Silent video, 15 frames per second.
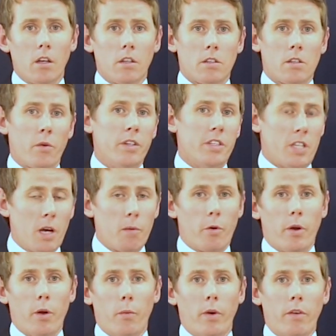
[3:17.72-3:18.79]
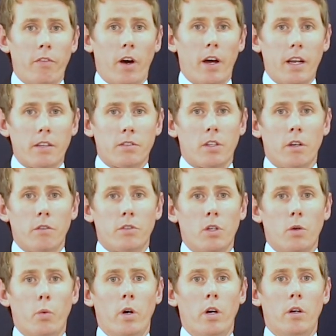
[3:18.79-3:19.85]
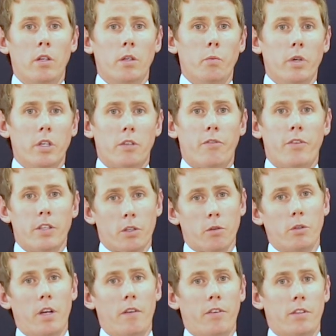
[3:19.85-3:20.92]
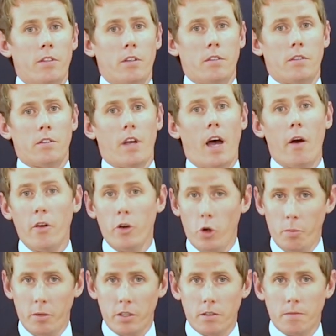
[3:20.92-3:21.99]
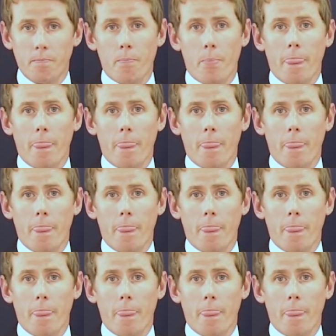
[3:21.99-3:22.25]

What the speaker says: So in summary, we find ourselves in a world in which fiscal deficits are enormous